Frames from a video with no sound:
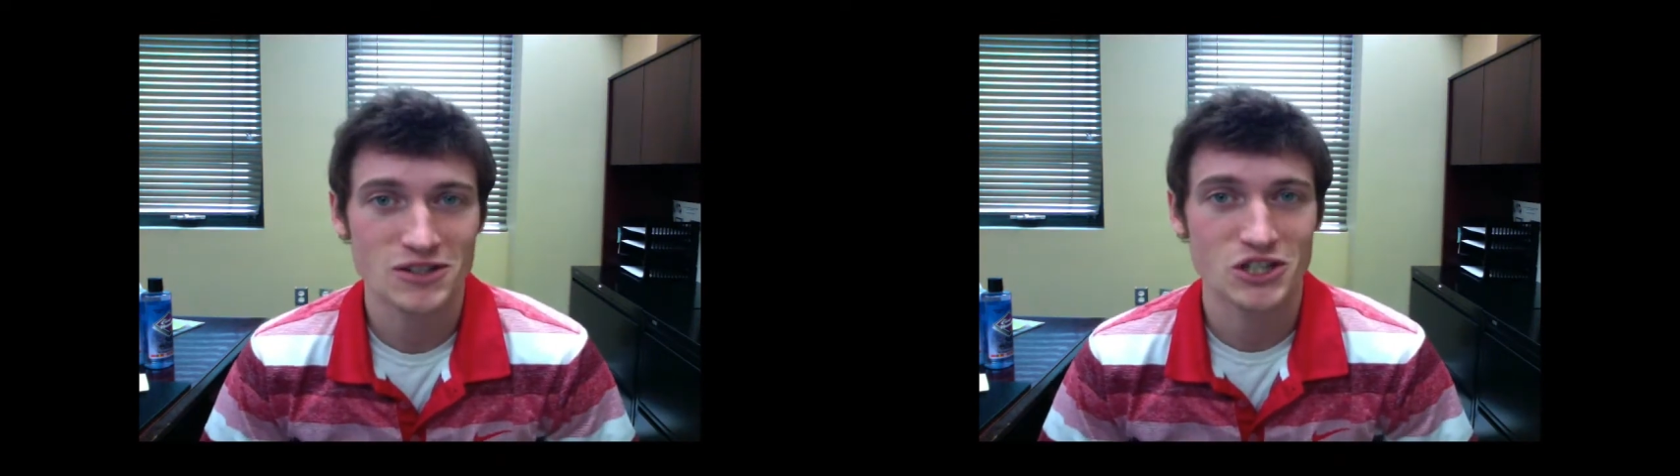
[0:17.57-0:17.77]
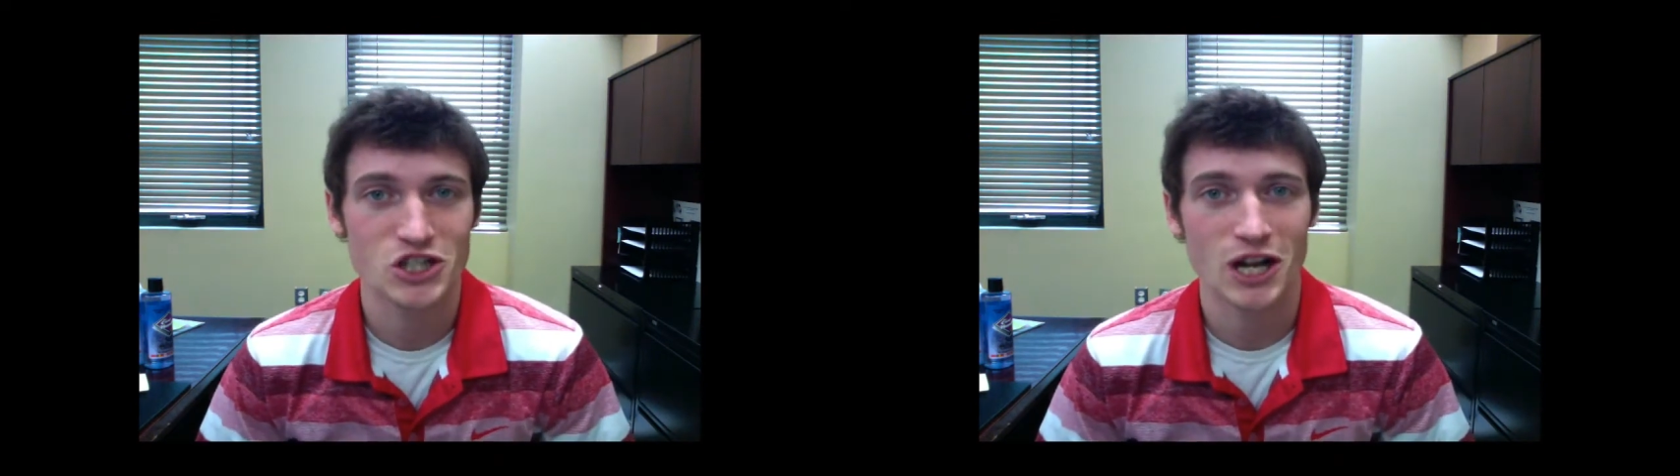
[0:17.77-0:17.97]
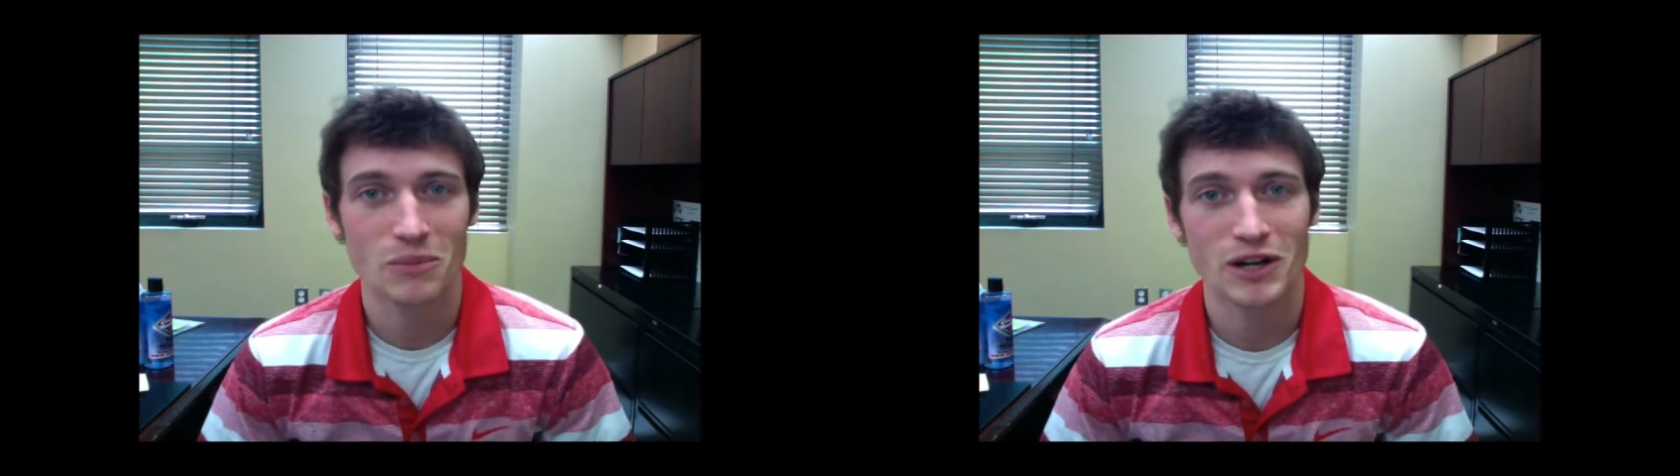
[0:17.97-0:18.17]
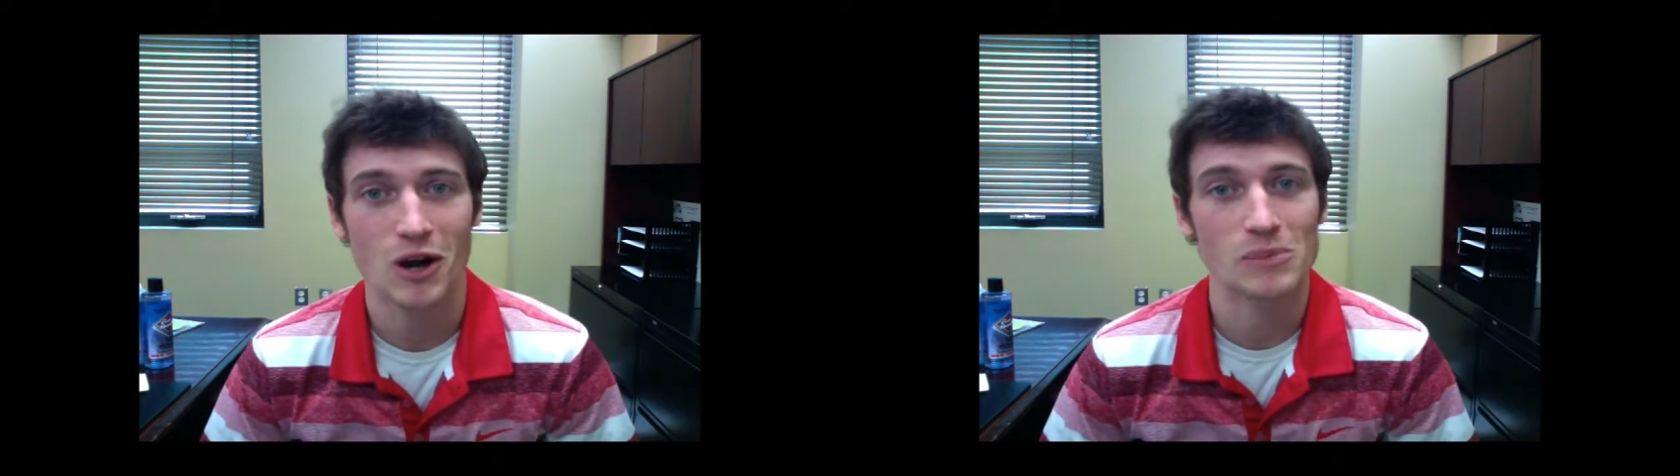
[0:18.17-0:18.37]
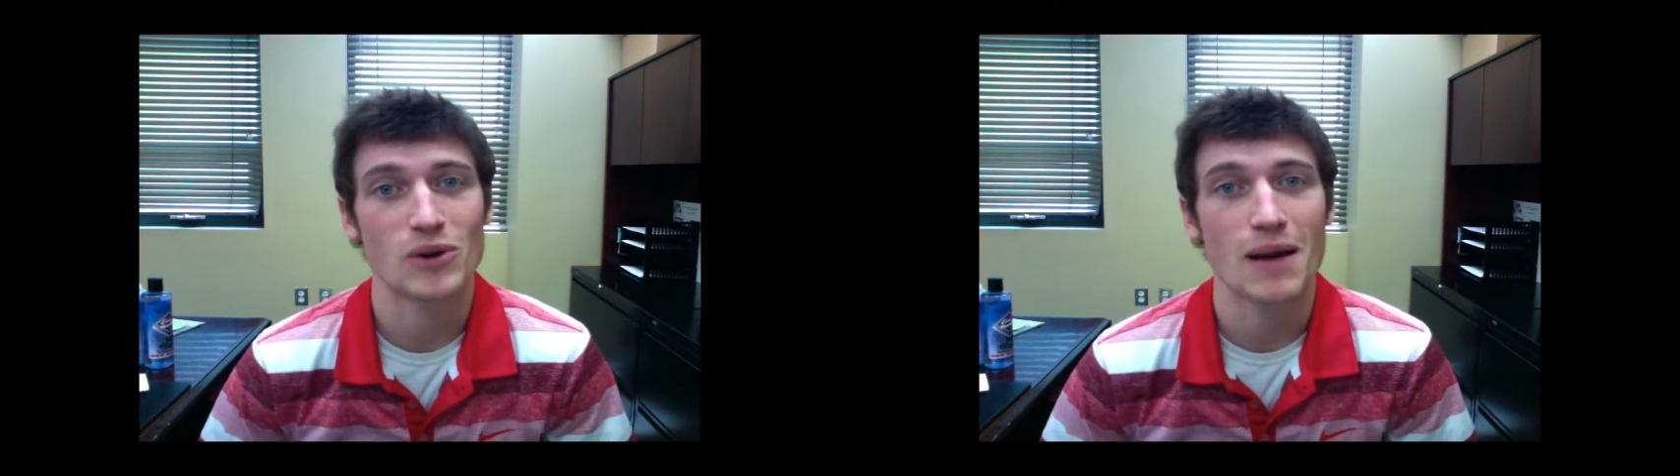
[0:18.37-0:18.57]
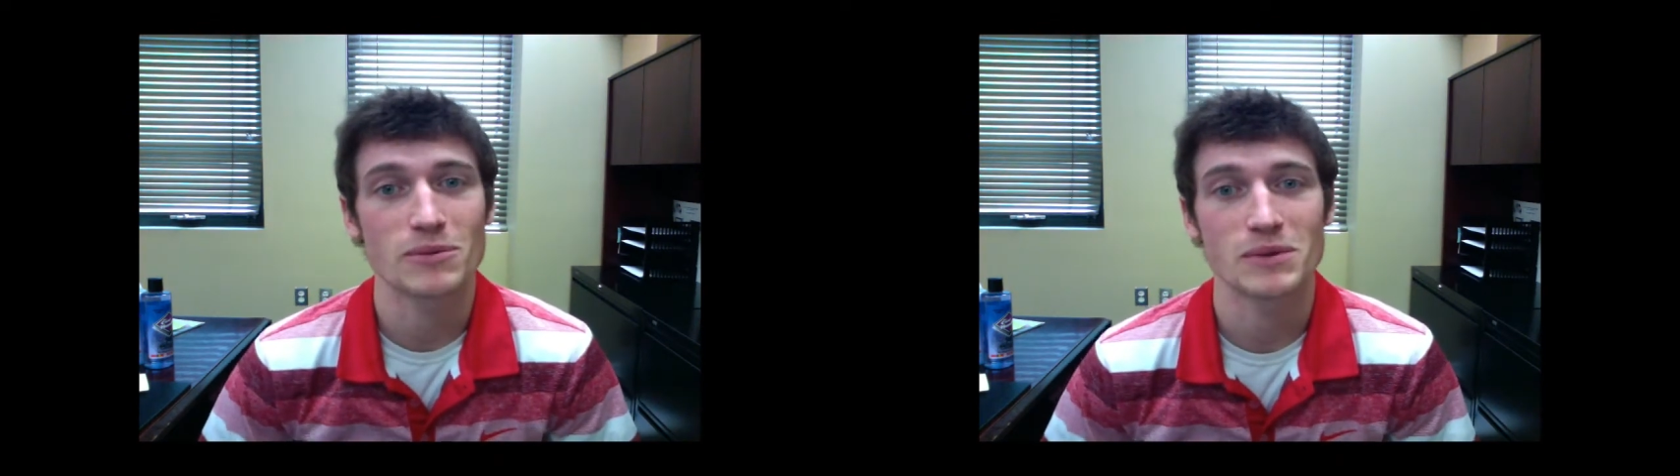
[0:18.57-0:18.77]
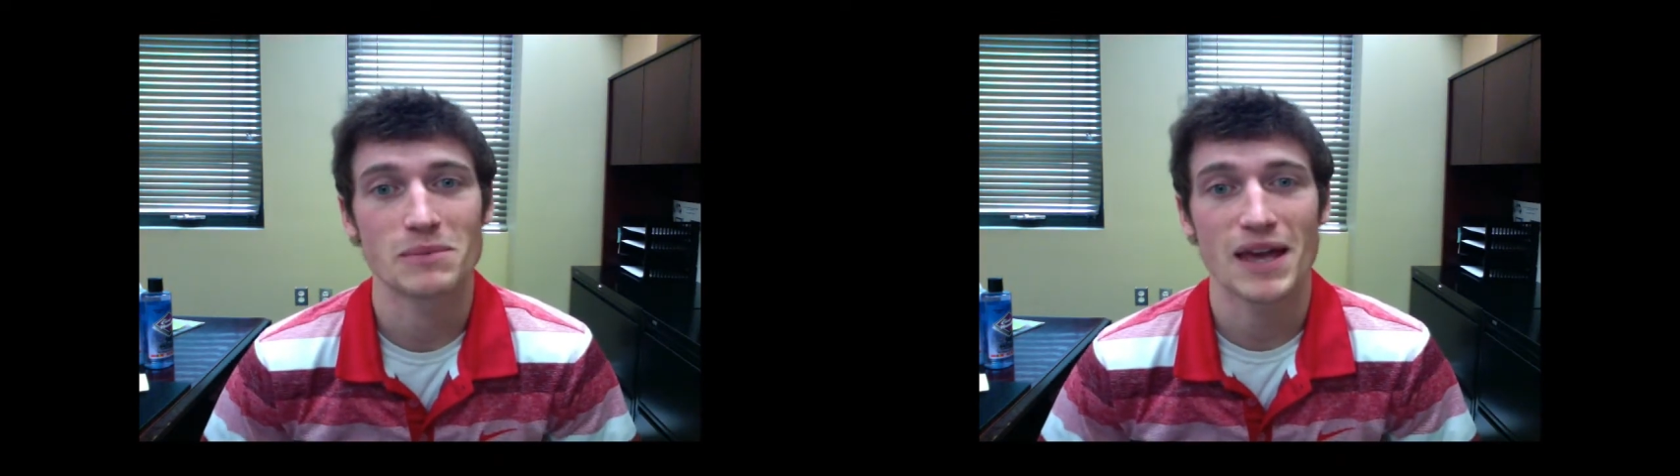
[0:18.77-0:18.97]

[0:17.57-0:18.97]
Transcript: the gentlemen are probably